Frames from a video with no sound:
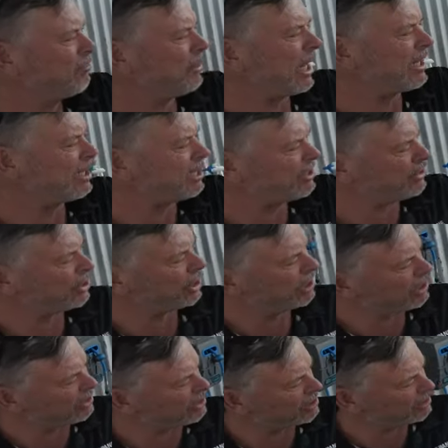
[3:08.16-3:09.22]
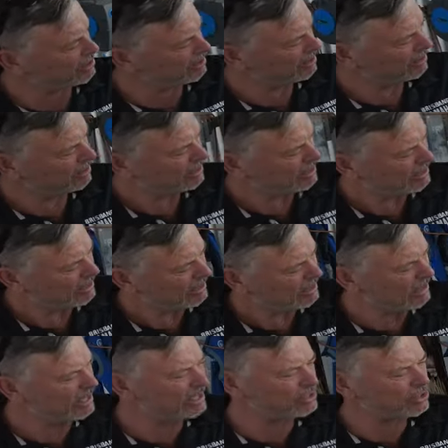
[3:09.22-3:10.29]
Bloody ingenious.
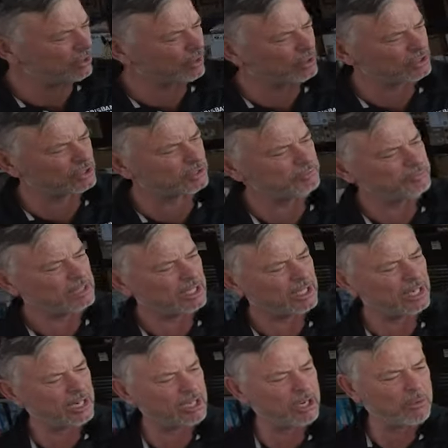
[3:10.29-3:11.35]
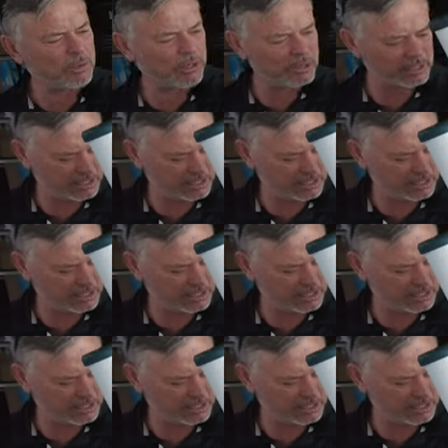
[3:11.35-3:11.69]
It's awesome. I don't know why